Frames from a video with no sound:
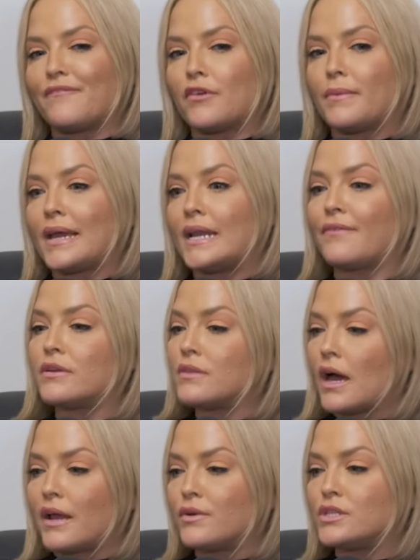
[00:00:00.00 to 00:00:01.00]
for me, I never
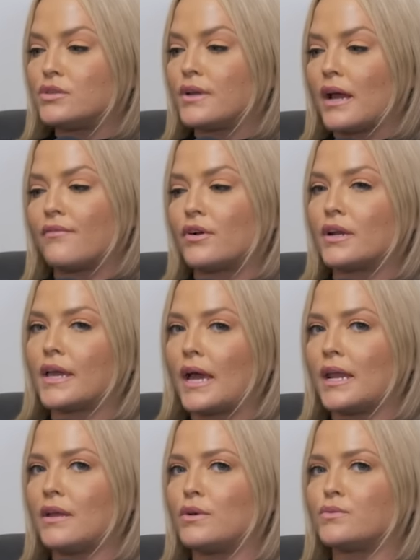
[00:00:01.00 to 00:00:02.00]
thought I would do it ever
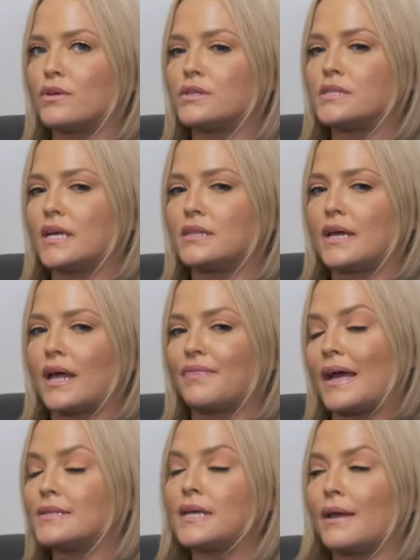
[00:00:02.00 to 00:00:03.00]
again. It was one of those things that at
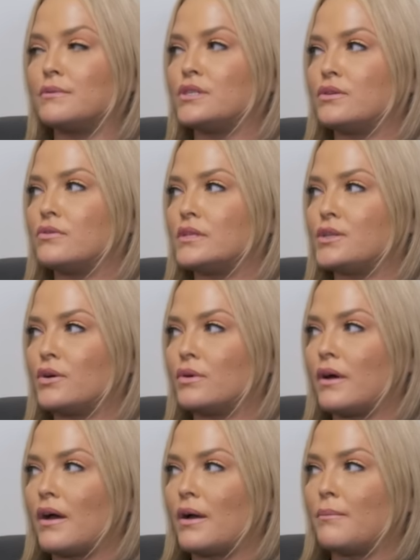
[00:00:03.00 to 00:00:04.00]
that time too, is, you
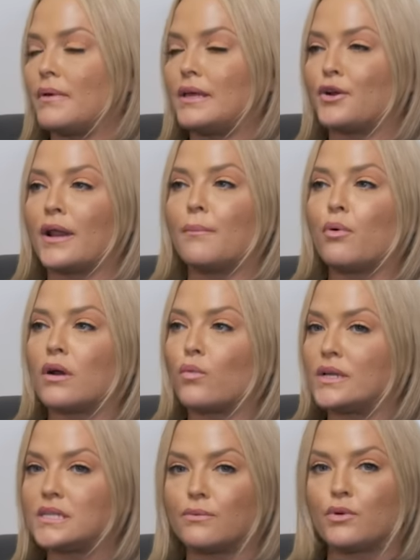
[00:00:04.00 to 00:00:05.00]
know, internet porn
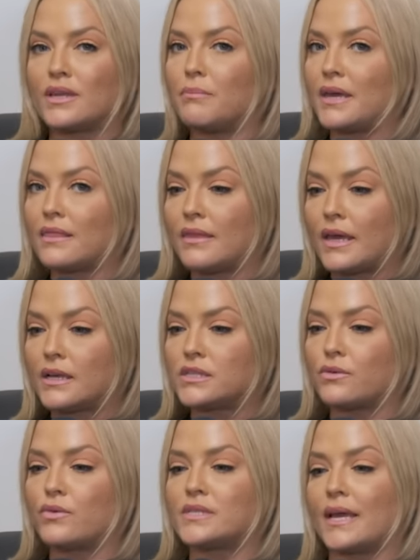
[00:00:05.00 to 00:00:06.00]
wasn't a really big thing,
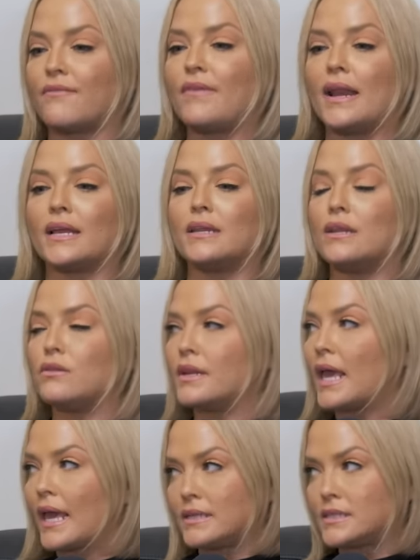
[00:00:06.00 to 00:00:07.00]
so it was like finding a needle
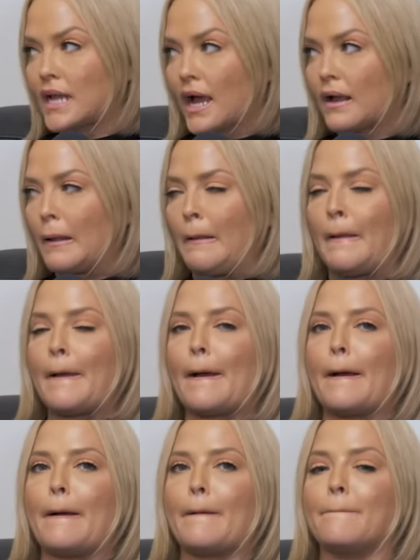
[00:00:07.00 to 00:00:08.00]
in a haystack.
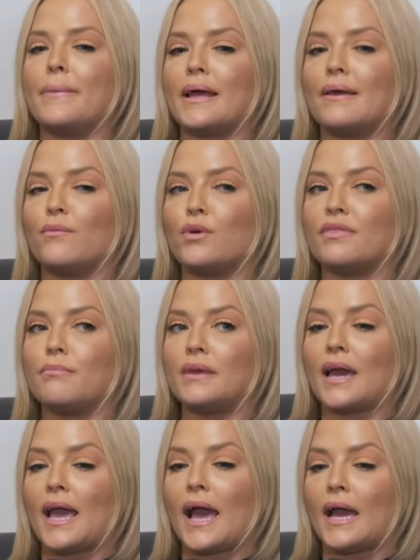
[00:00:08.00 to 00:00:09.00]
But with
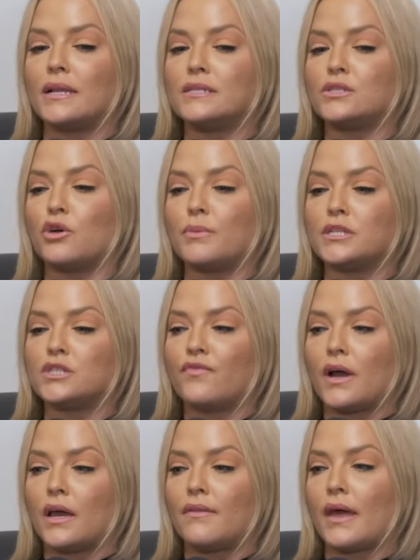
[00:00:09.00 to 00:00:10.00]
me, I had so much
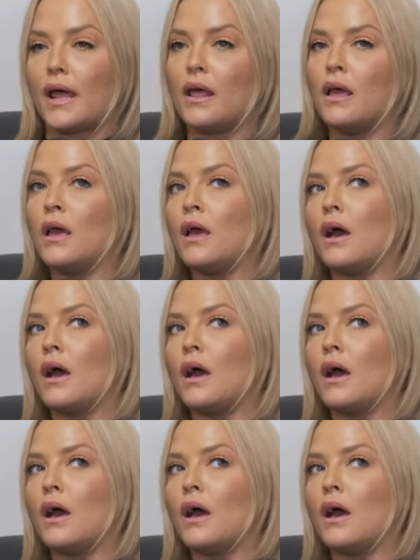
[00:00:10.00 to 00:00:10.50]
fun that